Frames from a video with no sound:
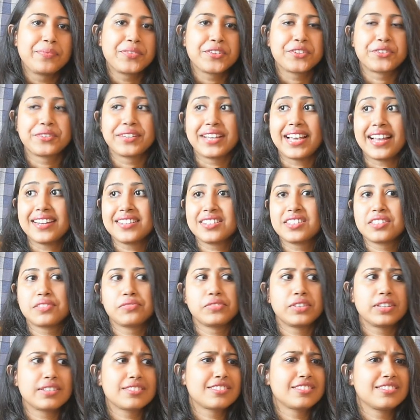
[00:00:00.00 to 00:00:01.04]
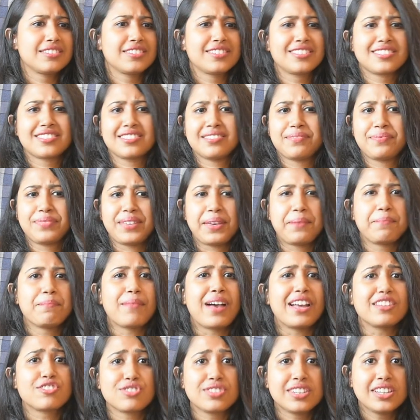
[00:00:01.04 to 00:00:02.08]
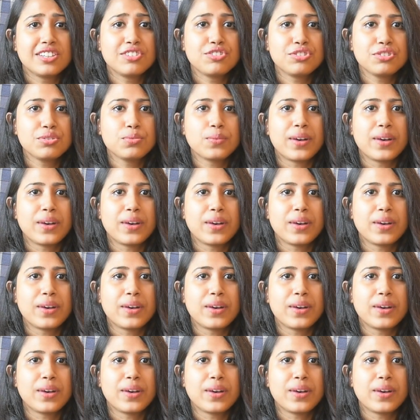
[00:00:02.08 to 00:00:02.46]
reality versus imagination,